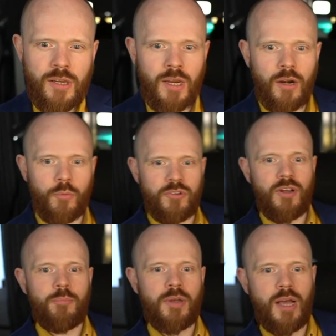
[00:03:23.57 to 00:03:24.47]
here which
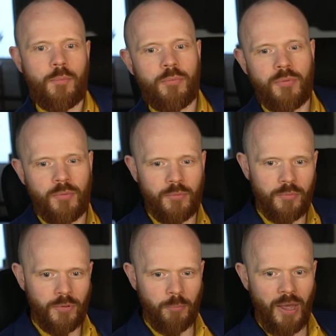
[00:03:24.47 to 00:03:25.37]
I pick up
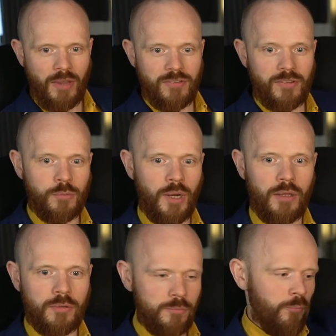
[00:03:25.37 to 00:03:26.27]
with the pants as
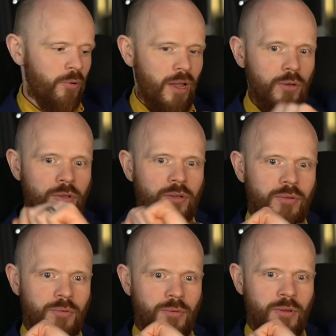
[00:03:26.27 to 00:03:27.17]
well. Brown
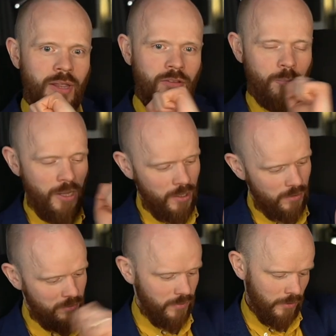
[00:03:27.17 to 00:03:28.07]
leather band,
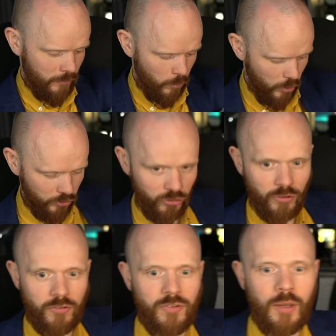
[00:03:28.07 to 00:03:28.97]
silver watch,
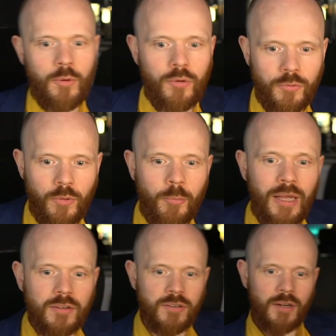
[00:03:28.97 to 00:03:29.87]
same goes with the
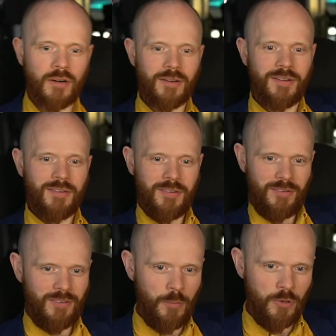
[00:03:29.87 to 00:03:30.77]
belt here,
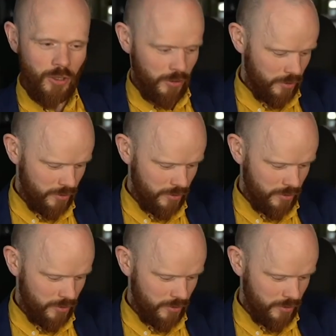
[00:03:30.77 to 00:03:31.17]
same color